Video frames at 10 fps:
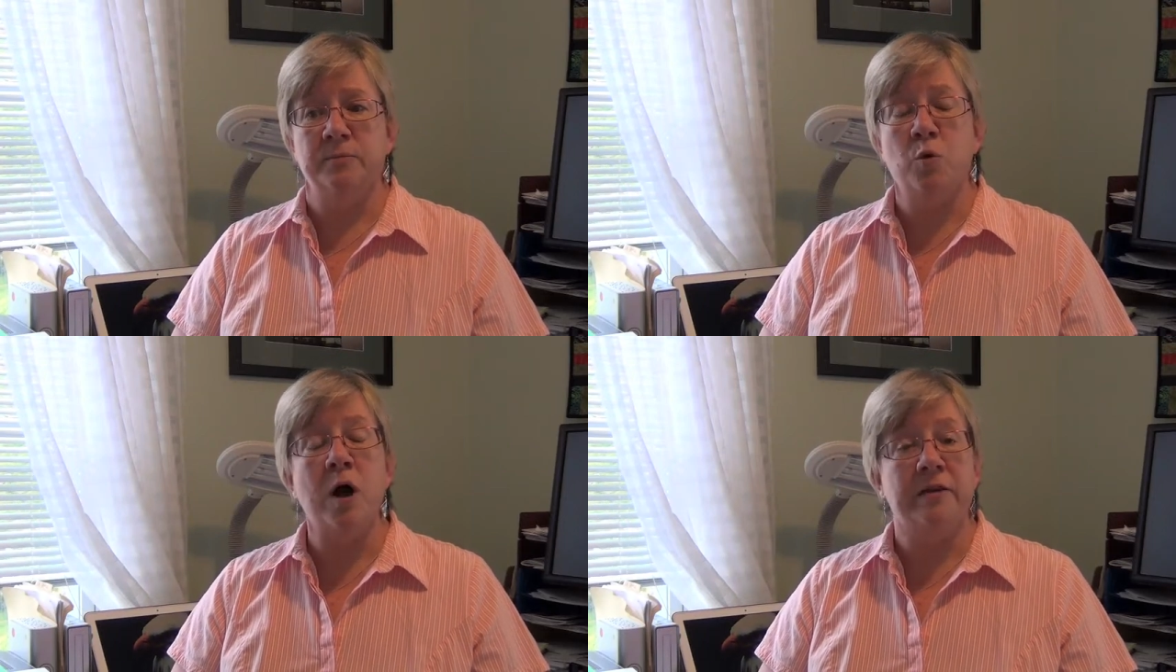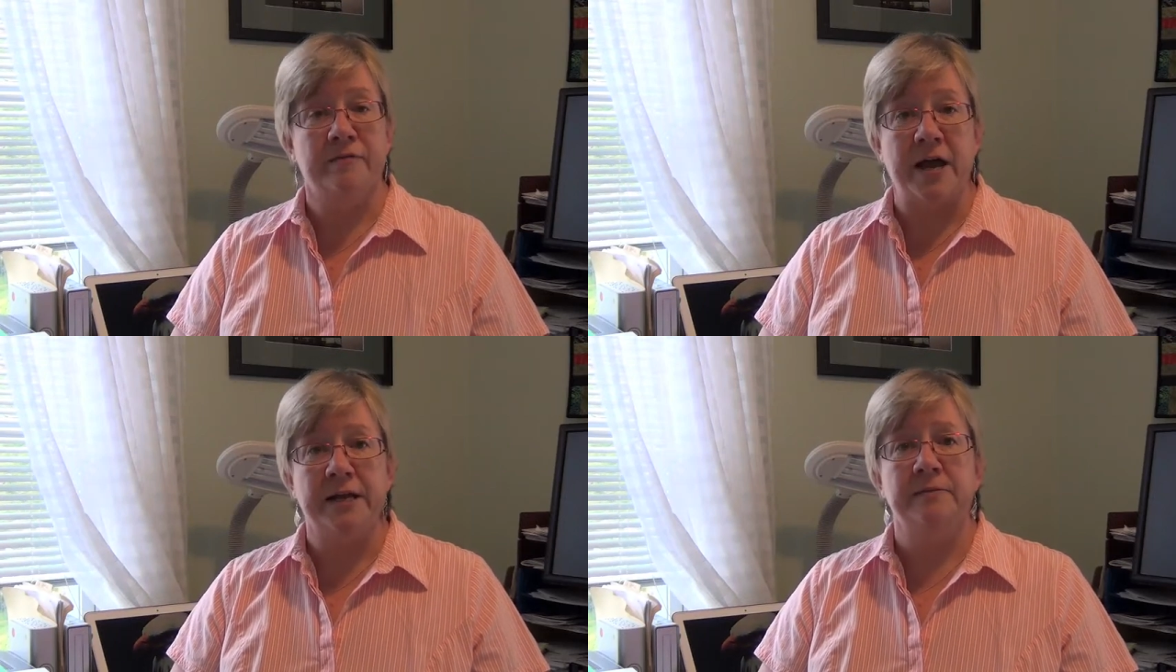
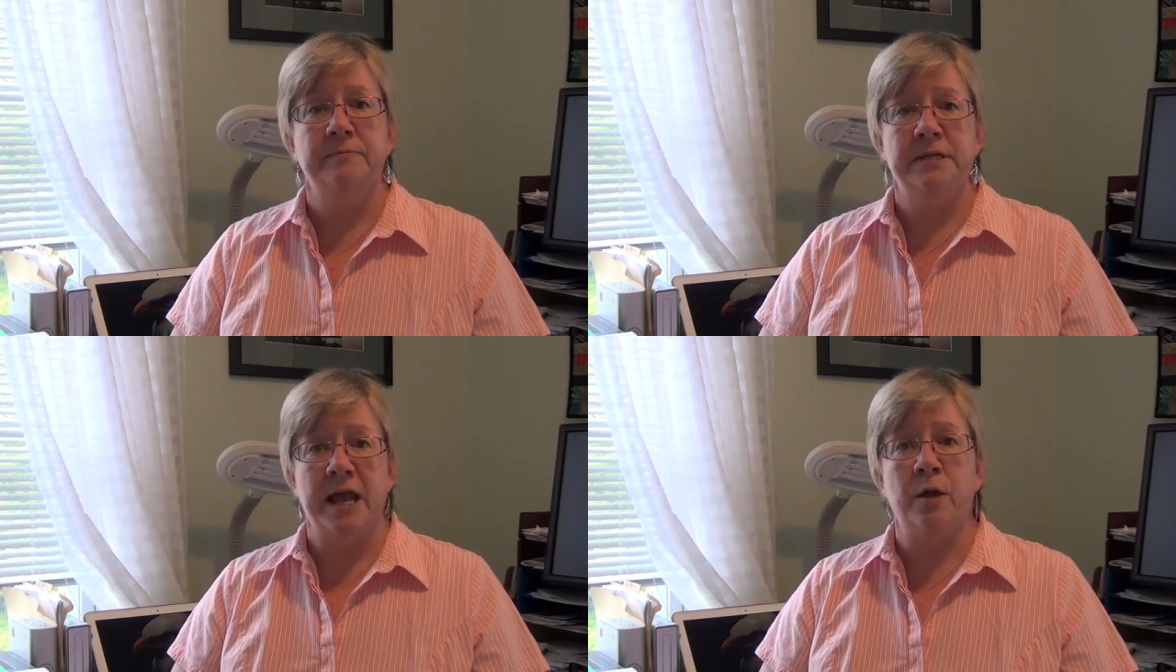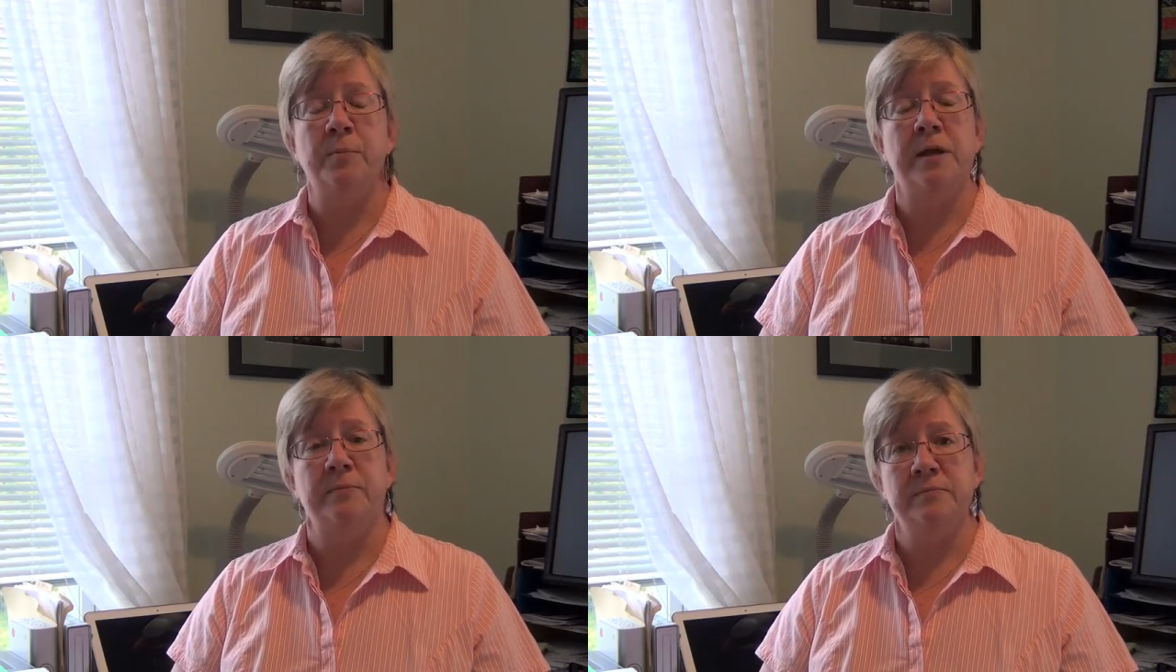qualified to
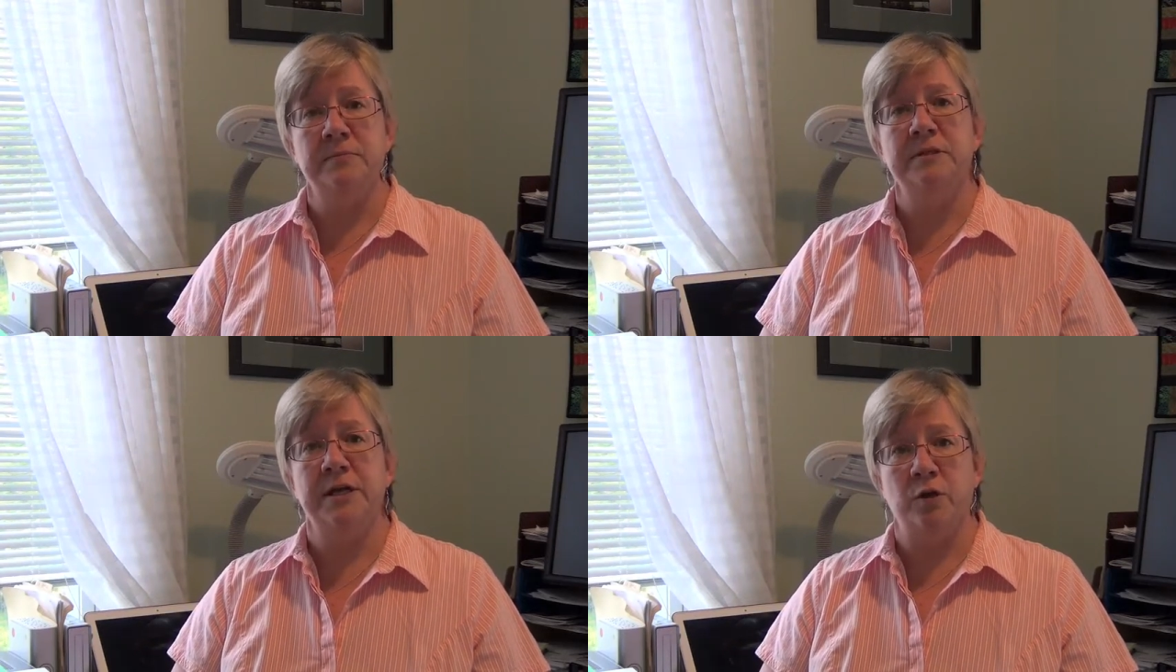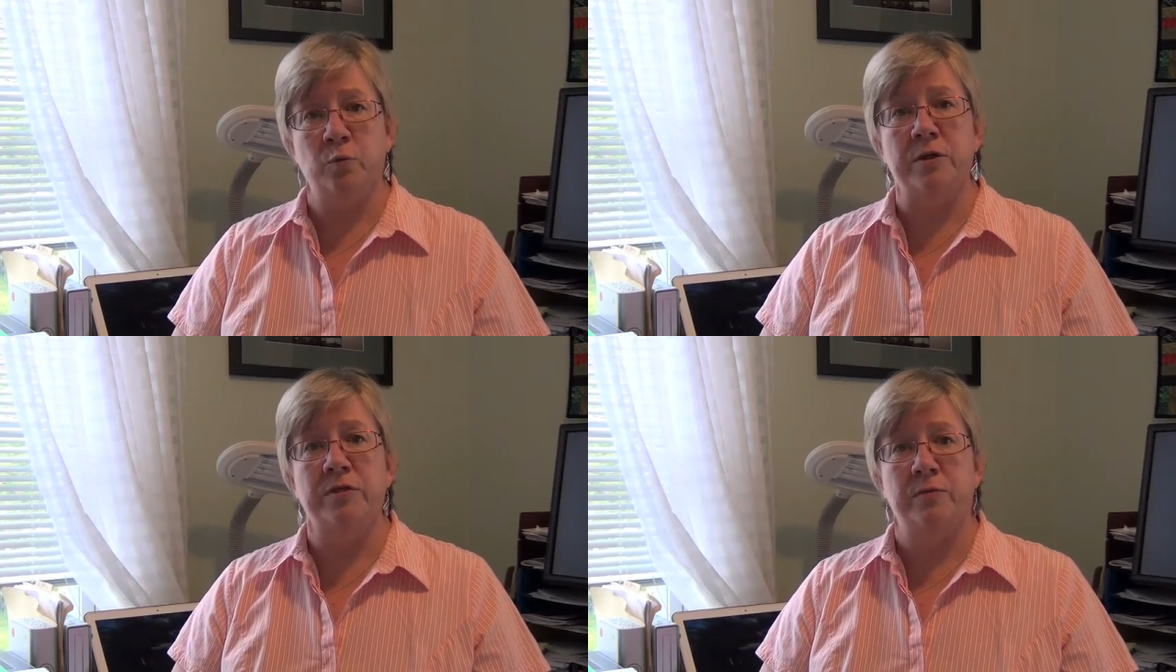help him deal
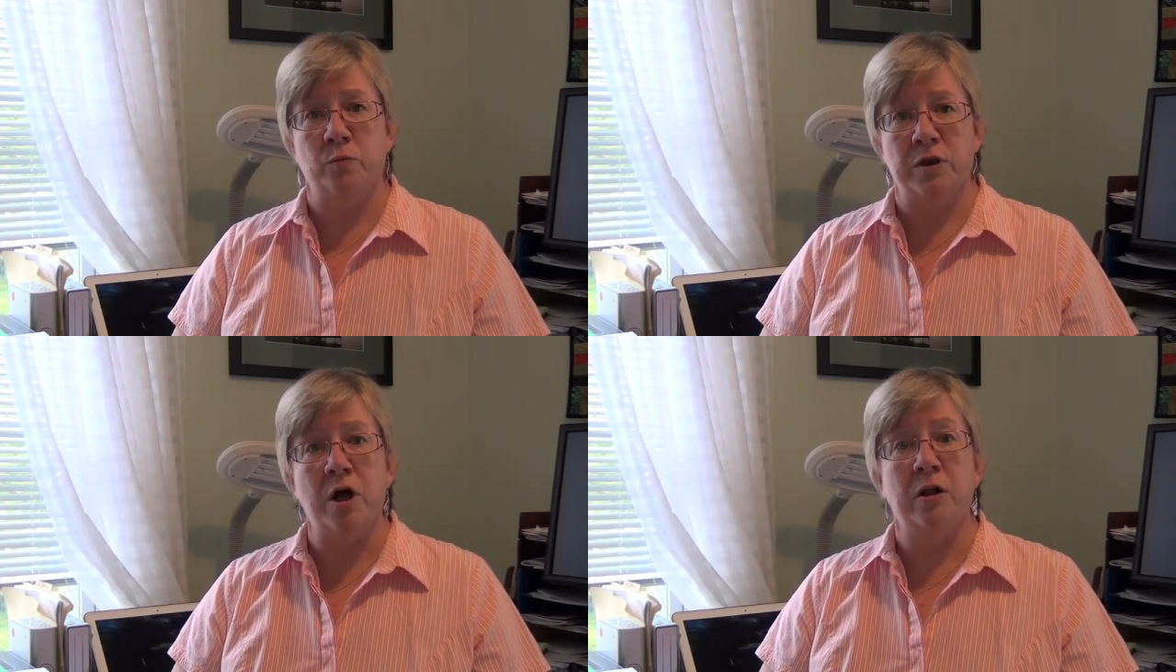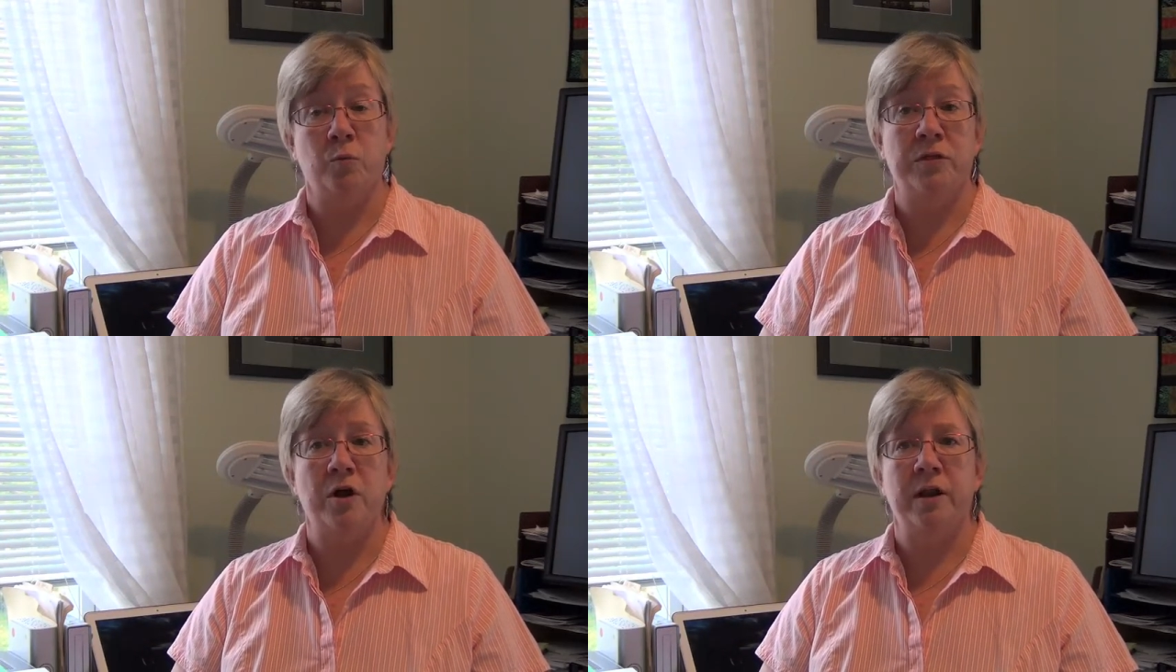with
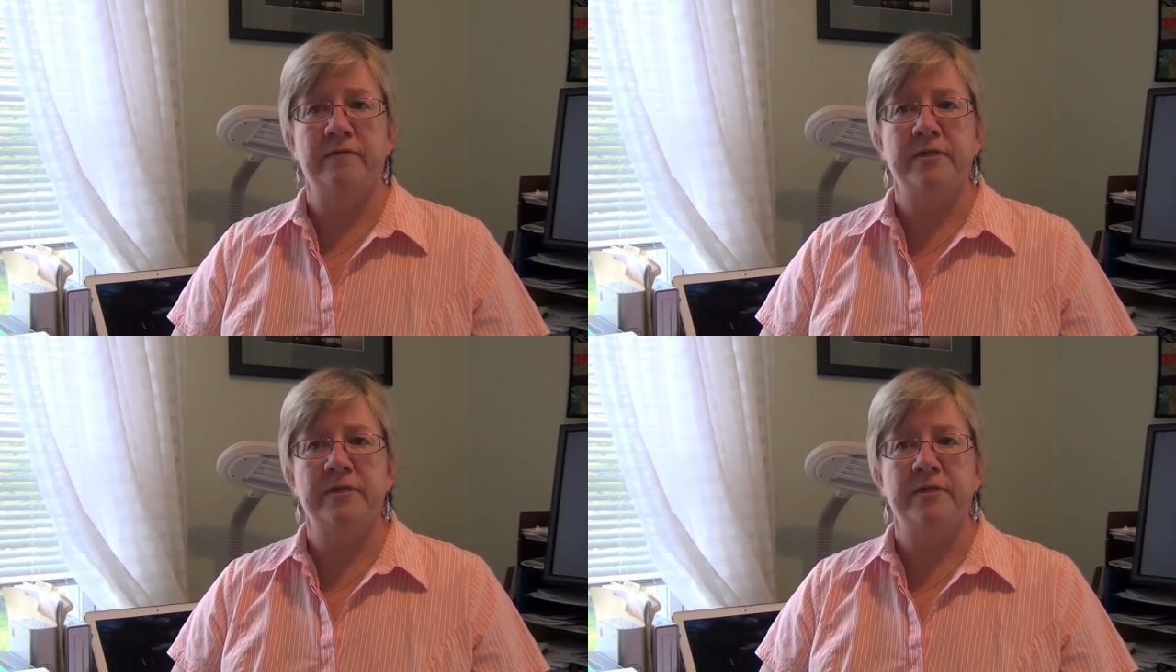all of